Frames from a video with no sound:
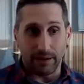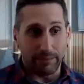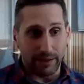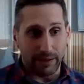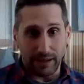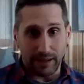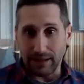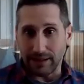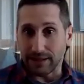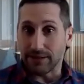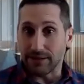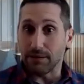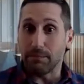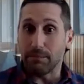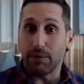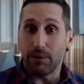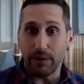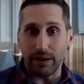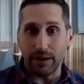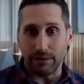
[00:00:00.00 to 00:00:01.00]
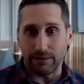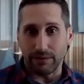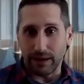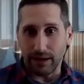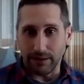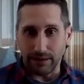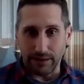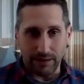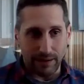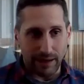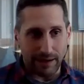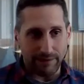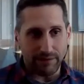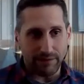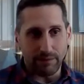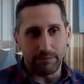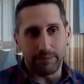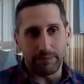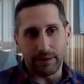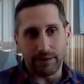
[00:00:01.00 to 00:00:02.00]
I'm like, yeah, that's the point, right? You have
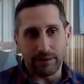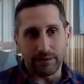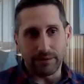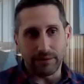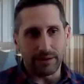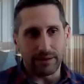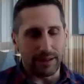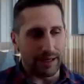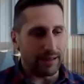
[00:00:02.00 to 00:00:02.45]
to build,